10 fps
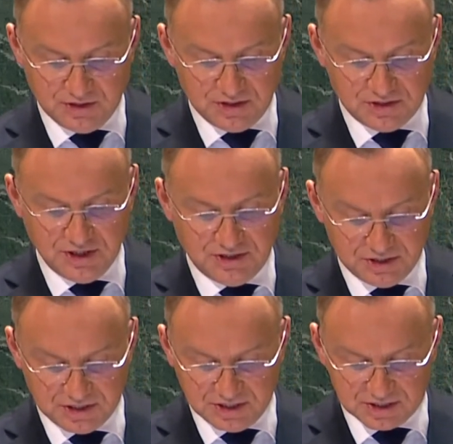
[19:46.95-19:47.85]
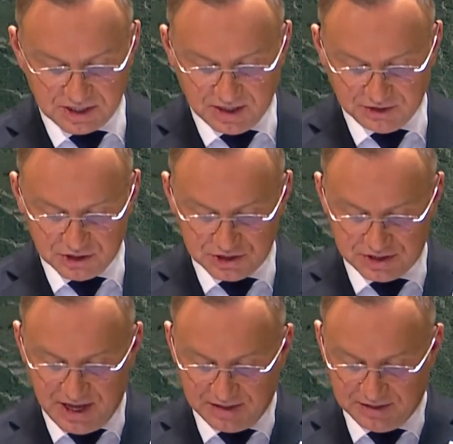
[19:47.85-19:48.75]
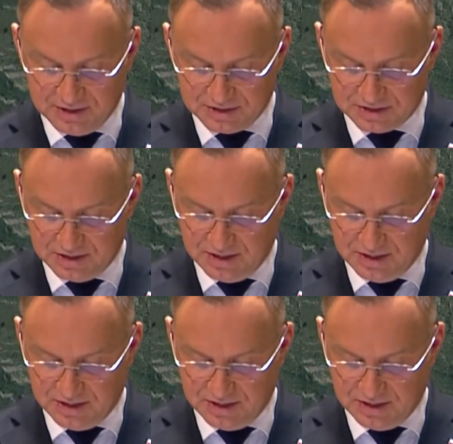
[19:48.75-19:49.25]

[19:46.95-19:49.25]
Citizens understand this.